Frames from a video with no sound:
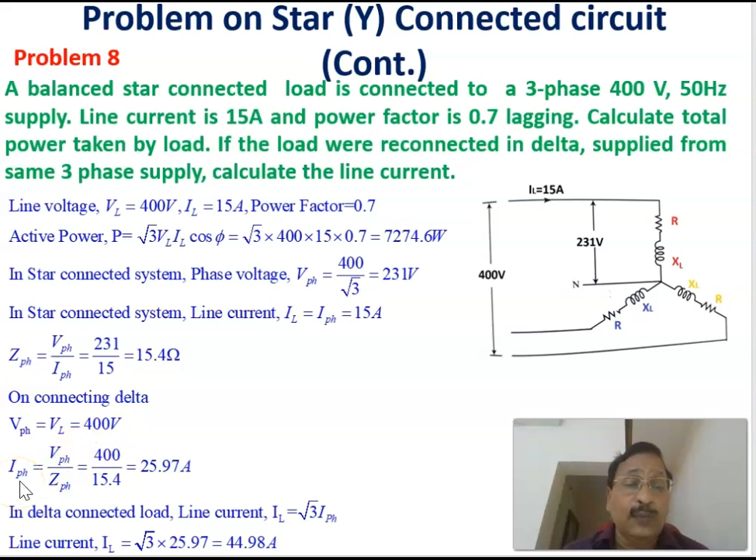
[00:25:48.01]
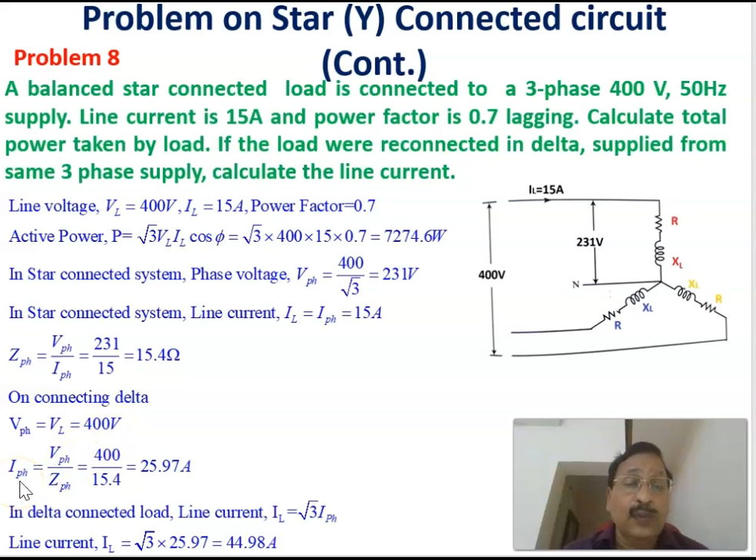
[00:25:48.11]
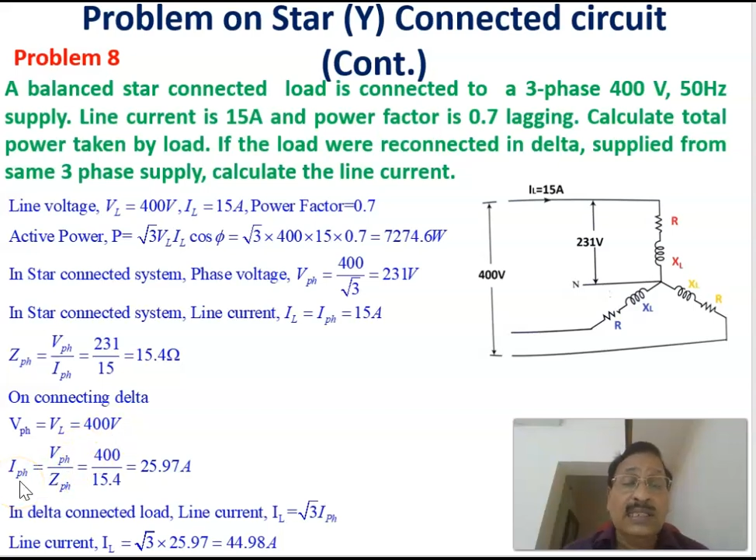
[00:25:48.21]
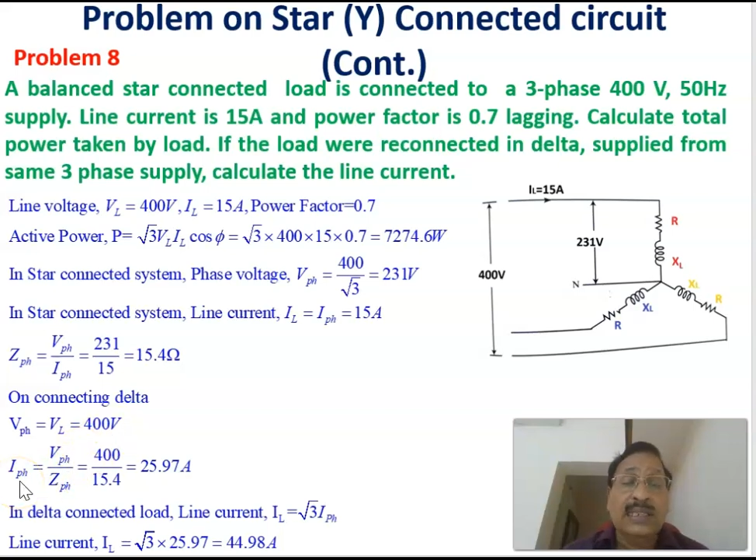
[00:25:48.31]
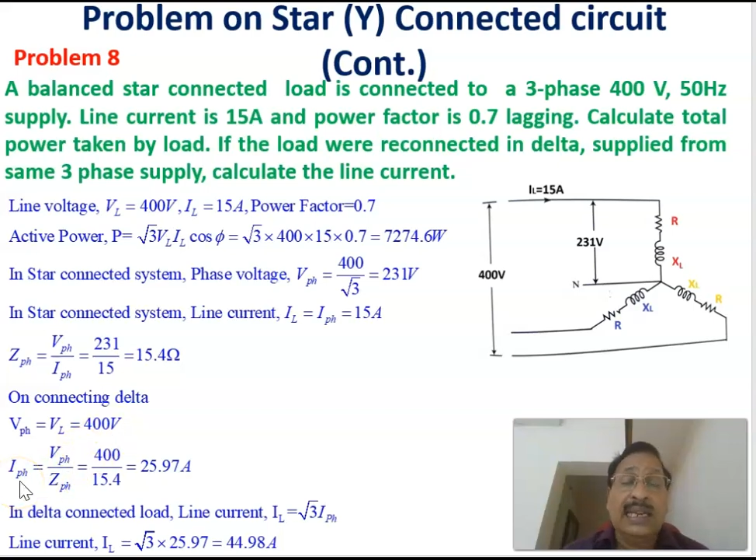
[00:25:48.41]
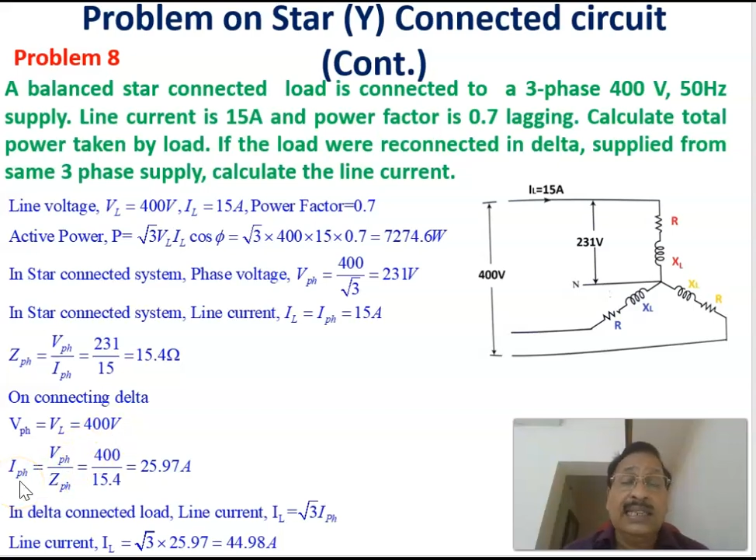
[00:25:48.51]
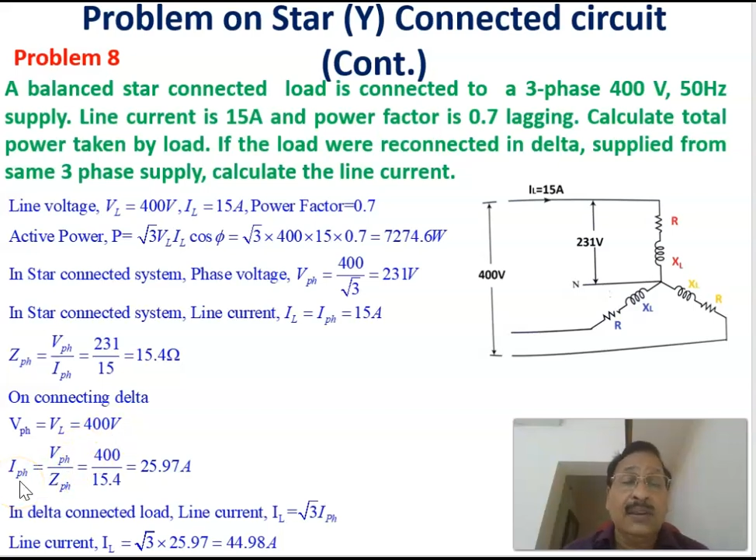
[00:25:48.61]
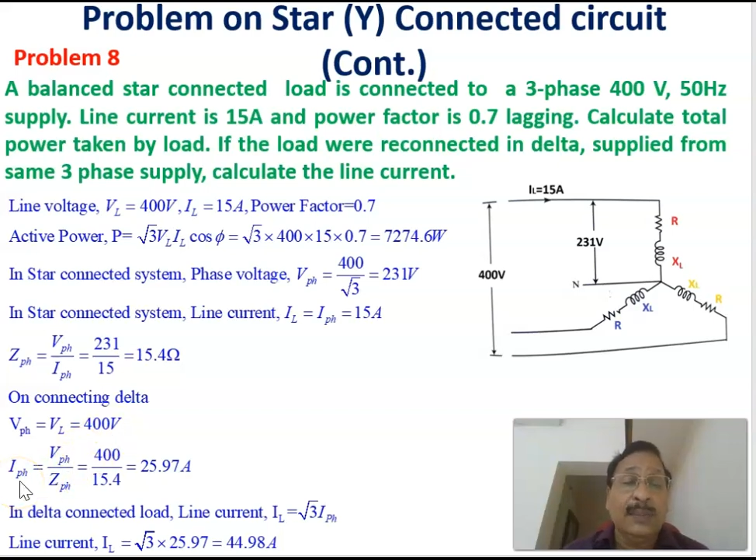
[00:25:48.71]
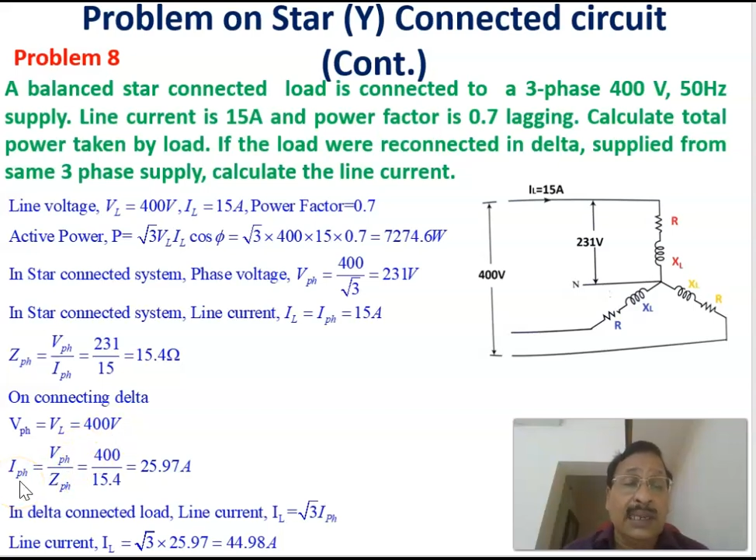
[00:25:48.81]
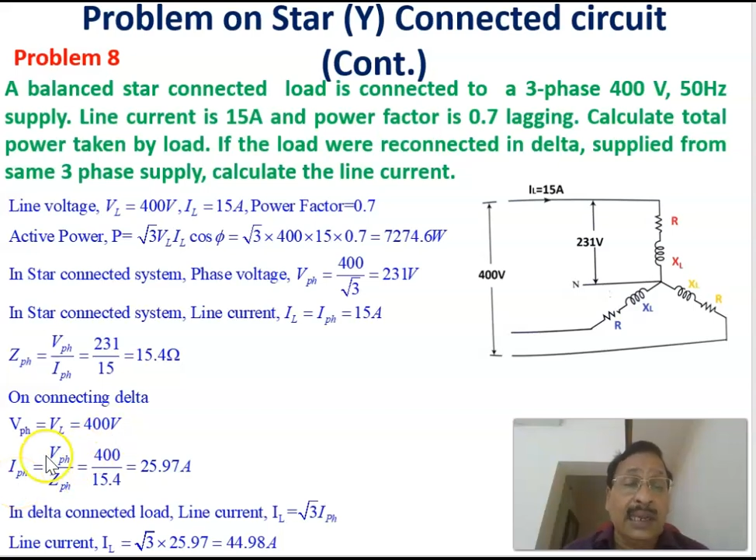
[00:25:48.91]
phase current
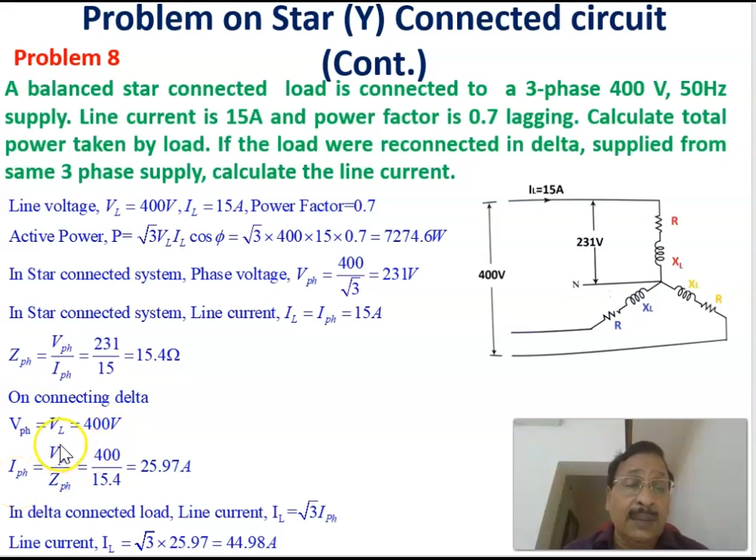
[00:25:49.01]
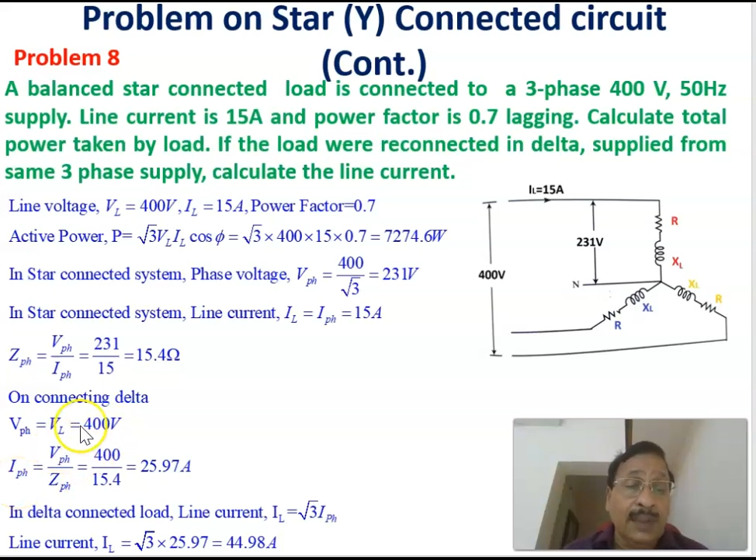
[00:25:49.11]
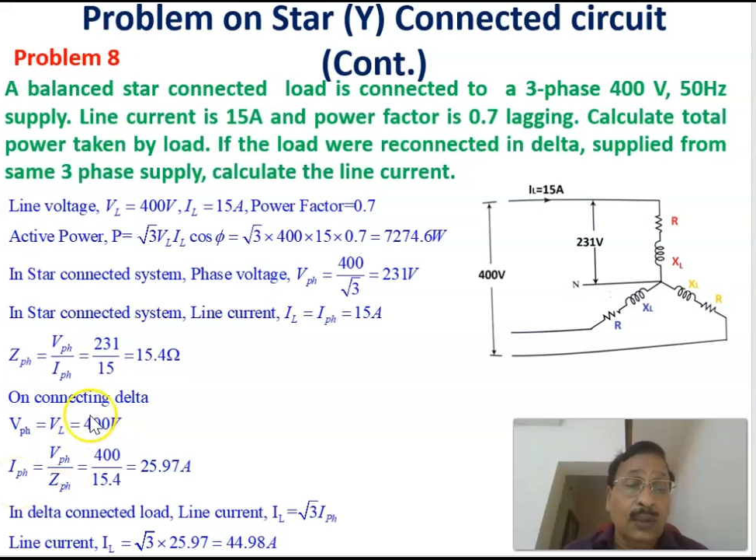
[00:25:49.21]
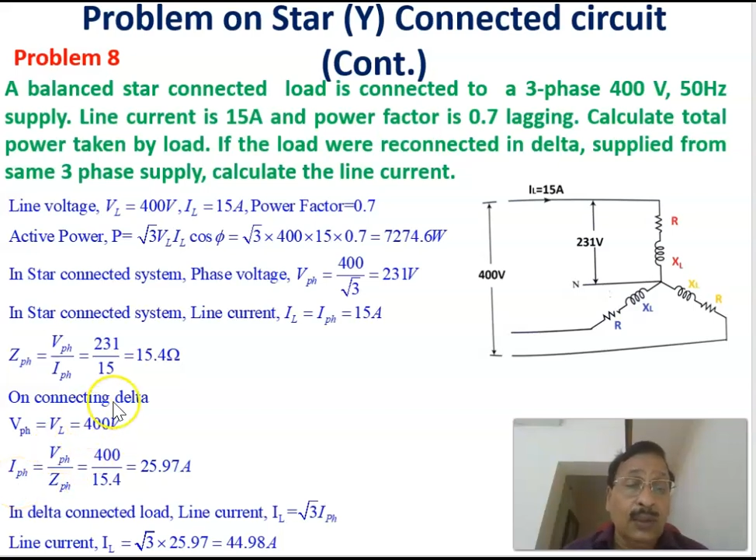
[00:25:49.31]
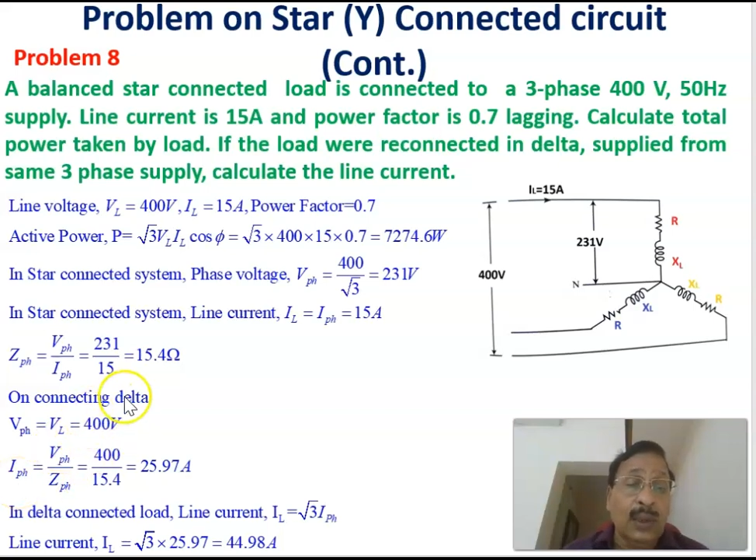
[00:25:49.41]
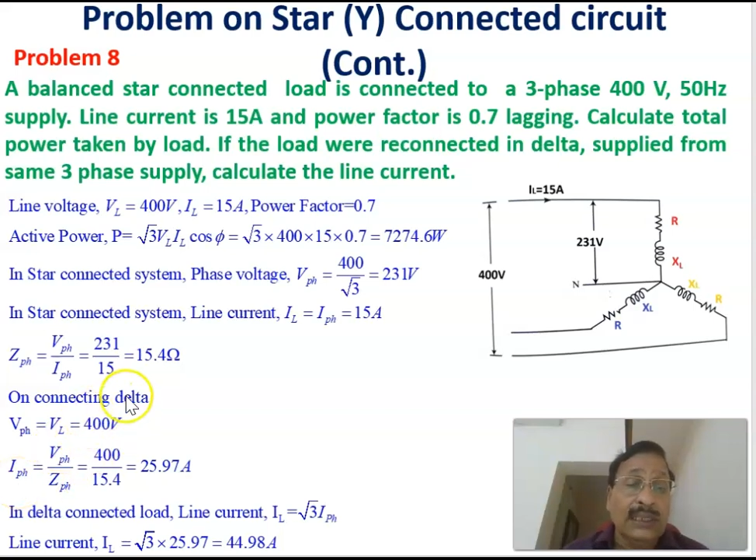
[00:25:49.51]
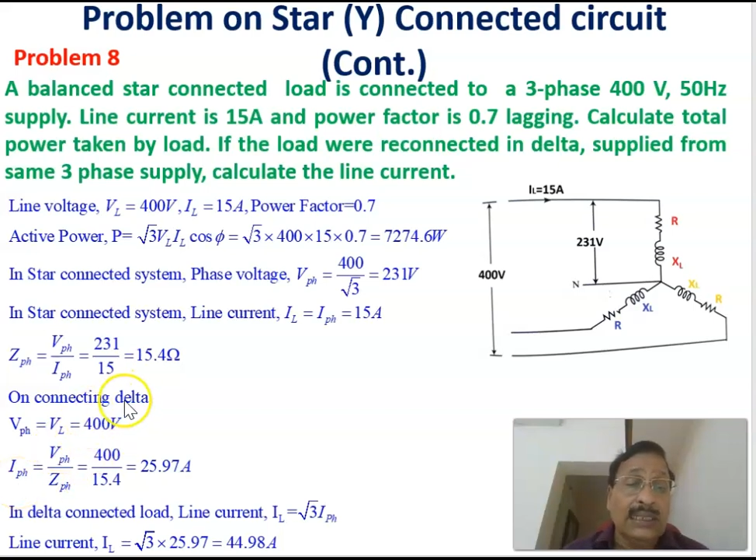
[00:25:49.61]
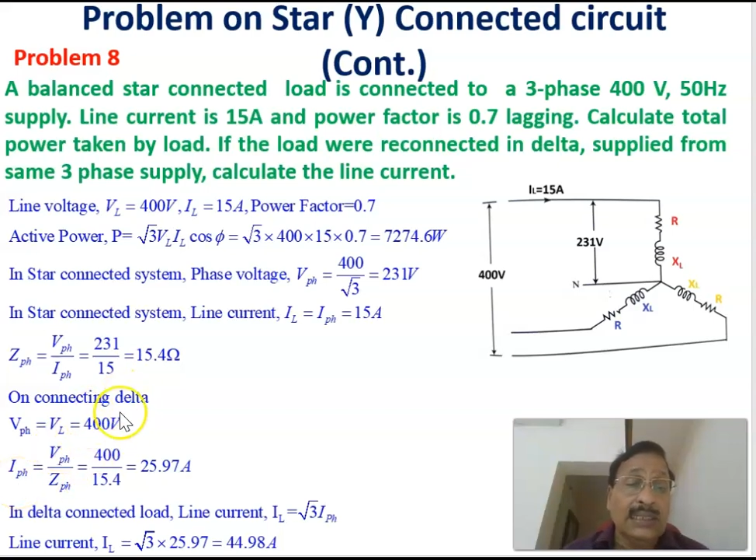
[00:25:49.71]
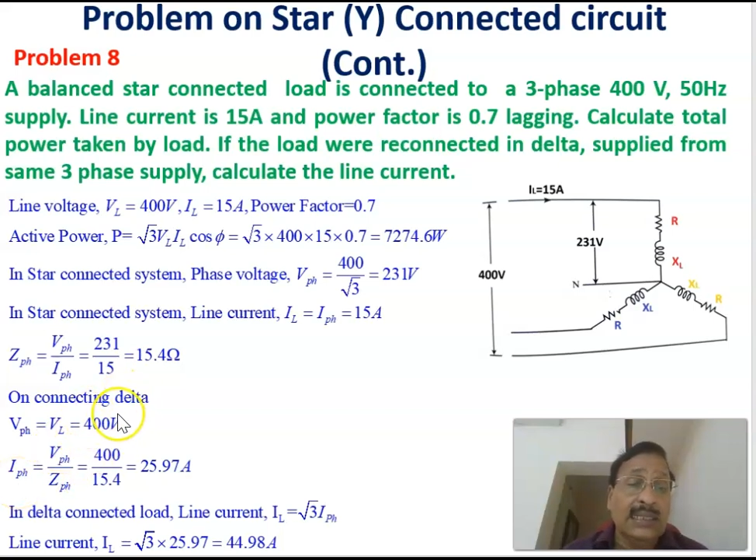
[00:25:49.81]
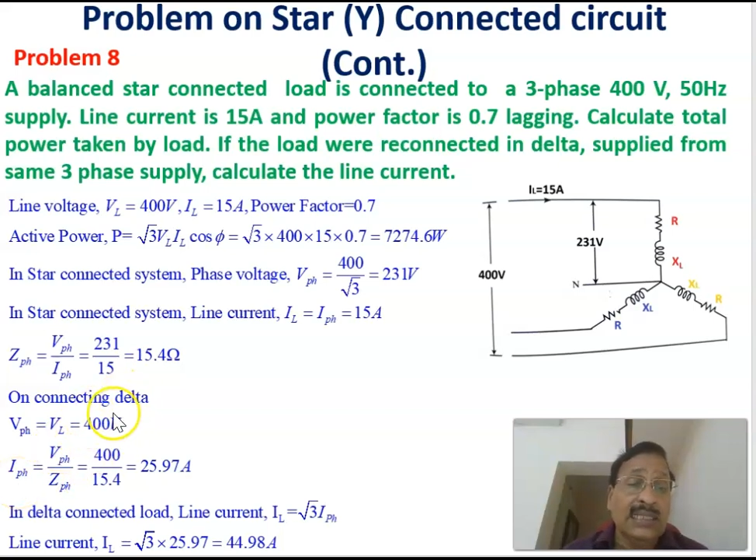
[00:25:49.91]
will become, what is this